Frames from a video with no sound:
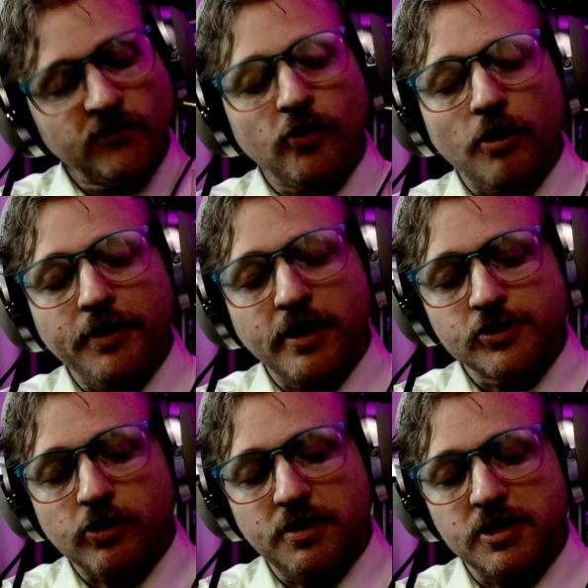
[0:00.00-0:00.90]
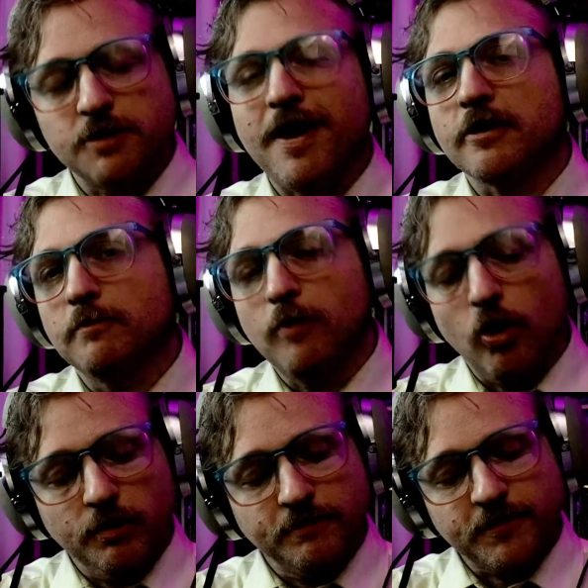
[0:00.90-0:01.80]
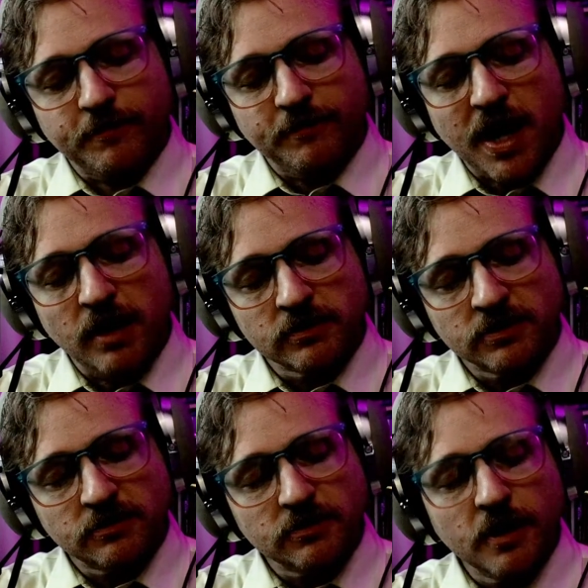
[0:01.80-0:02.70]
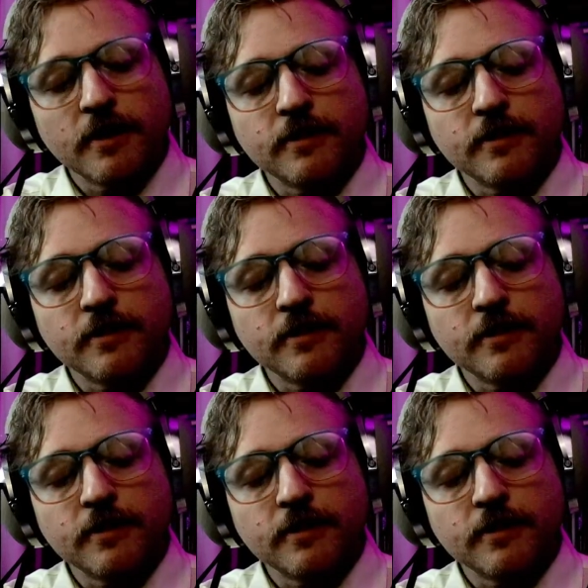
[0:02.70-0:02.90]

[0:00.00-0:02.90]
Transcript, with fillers: For all the uncertainties about the motives for violence,